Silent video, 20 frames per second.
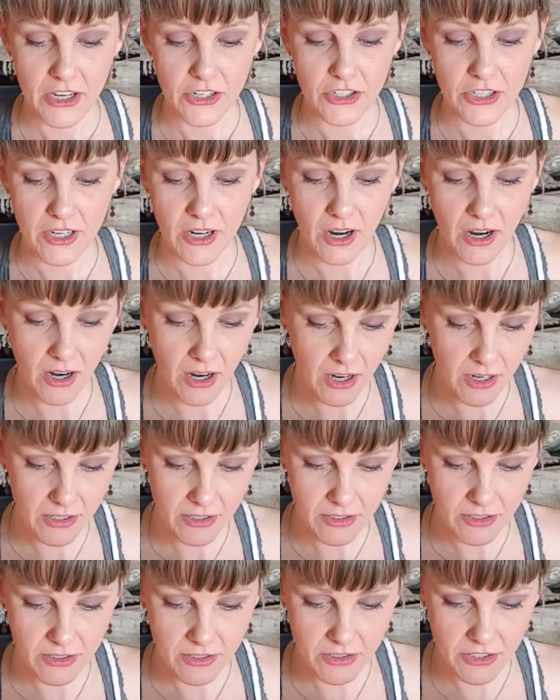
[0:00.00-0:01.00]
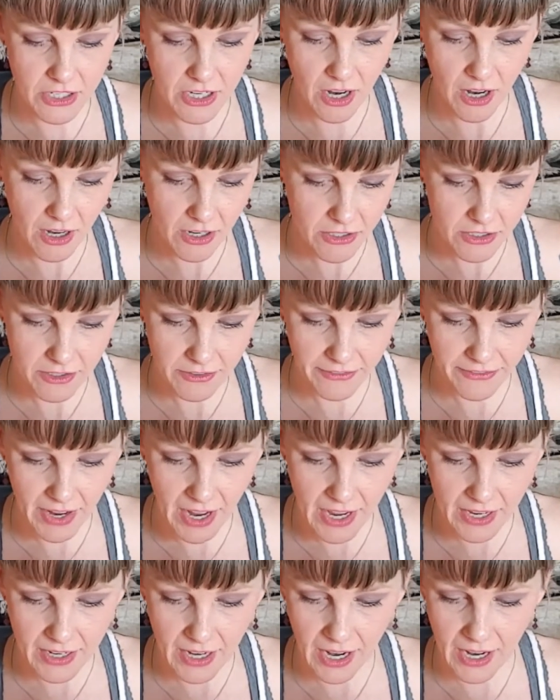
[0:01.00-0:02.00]

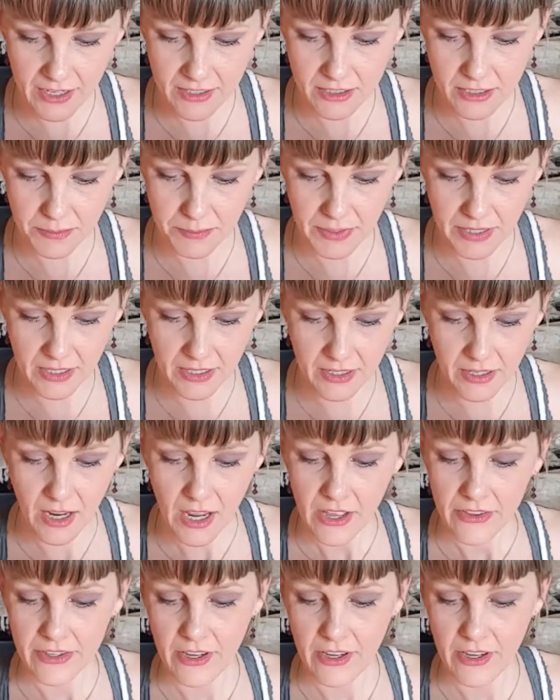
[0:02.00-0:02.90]
Jehoshaphat Aspin,